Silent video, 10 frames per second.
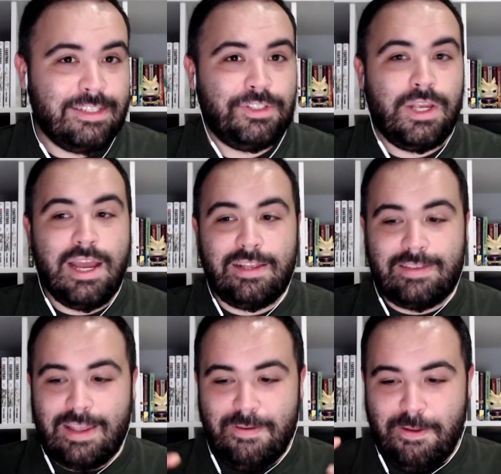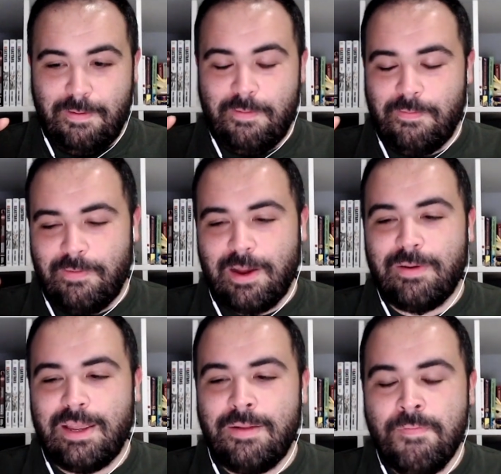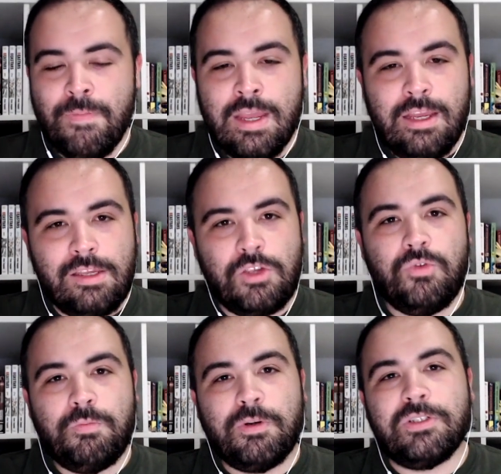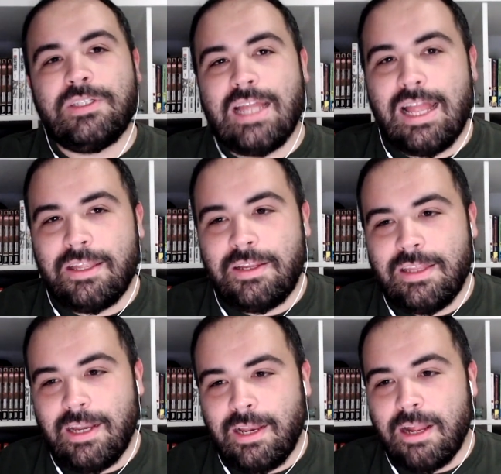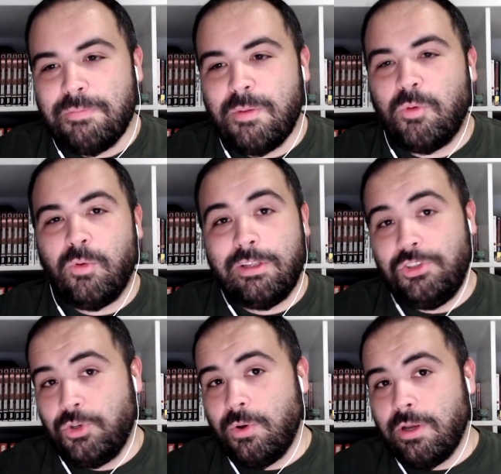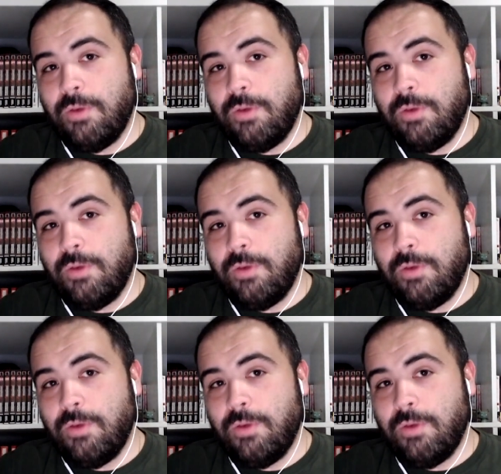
She has a very cute personality that a lot of people will enjoy